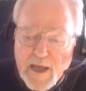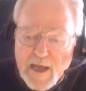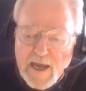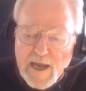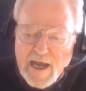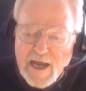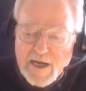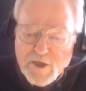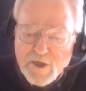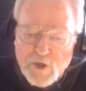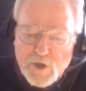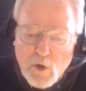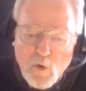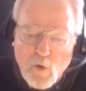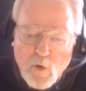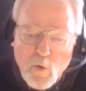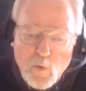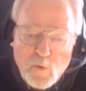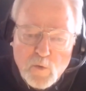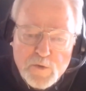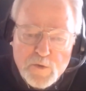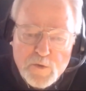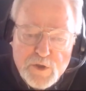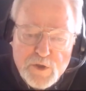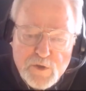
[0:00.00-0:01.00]
as
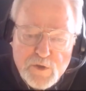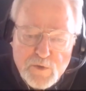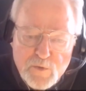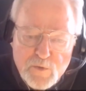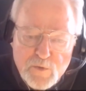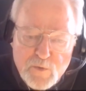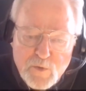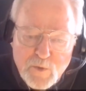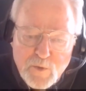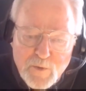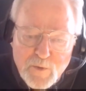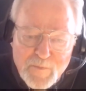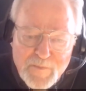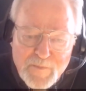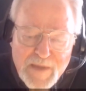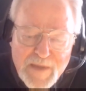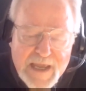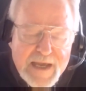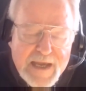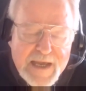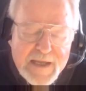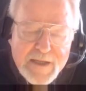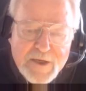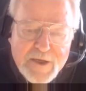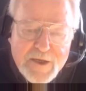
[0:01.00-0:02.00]
old school.
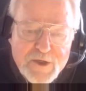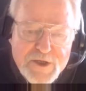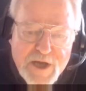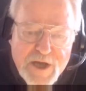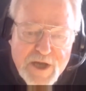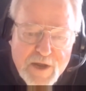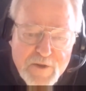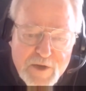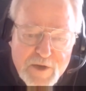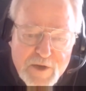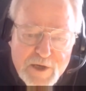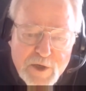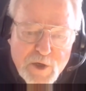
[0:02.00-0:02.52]
There's nothing